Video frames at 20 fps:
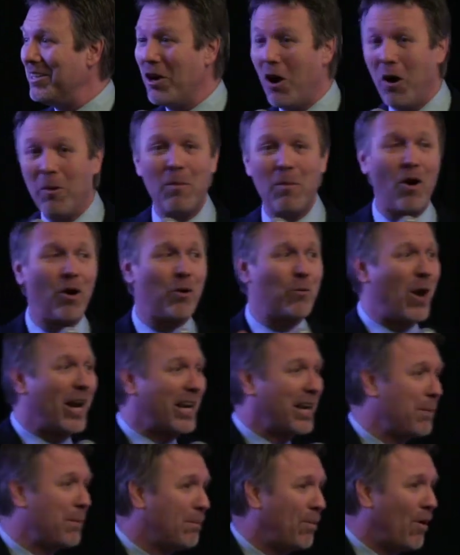no more
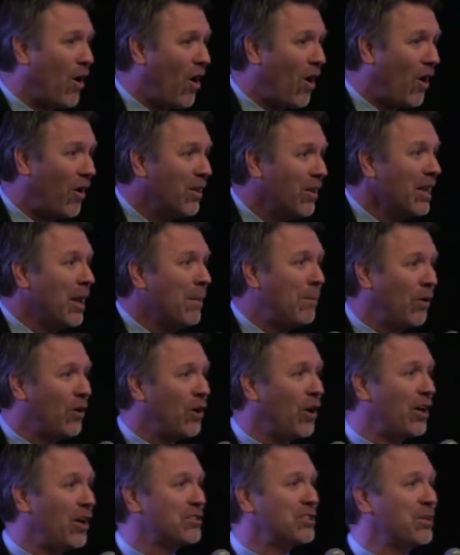wrecking ball. Put
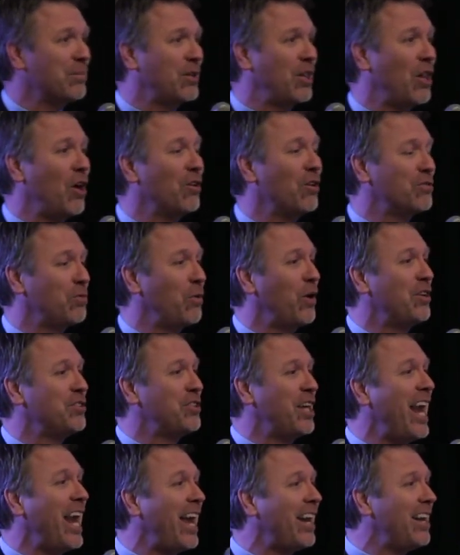on some clothes,
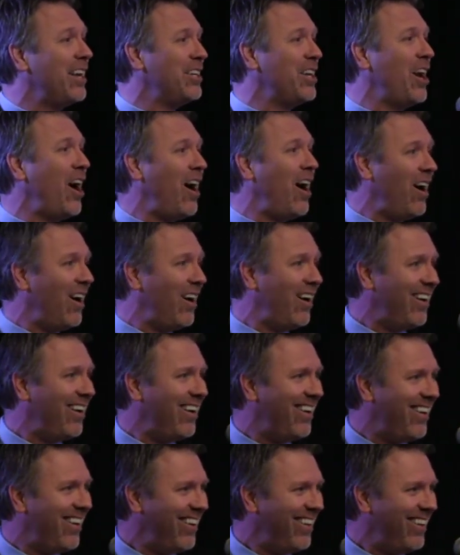where's Hannah?
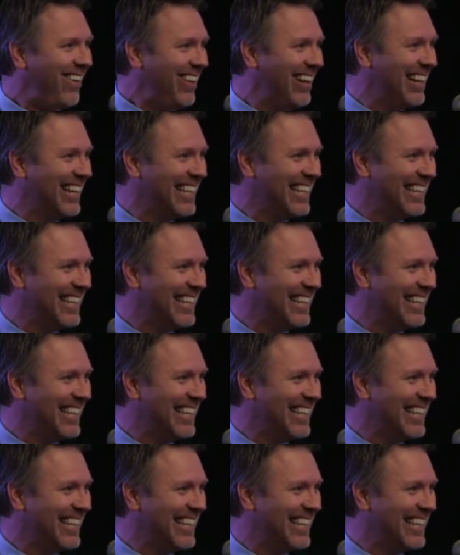Yeah!